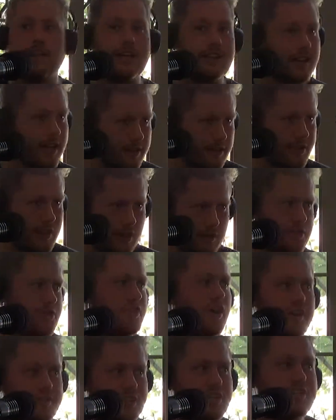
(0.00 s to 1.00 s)
Like they
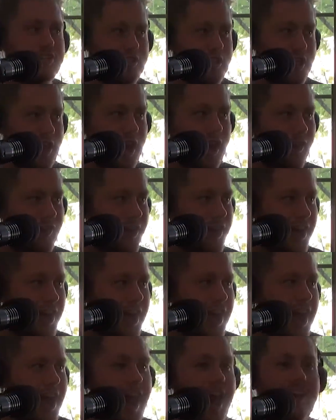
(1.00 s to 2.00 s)
thought this shit out,
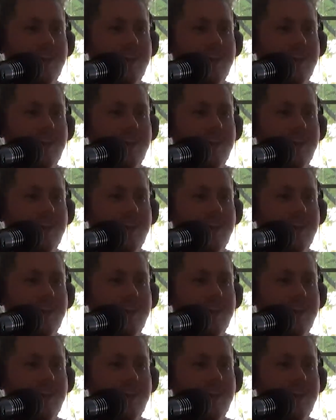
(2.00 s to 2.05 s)
and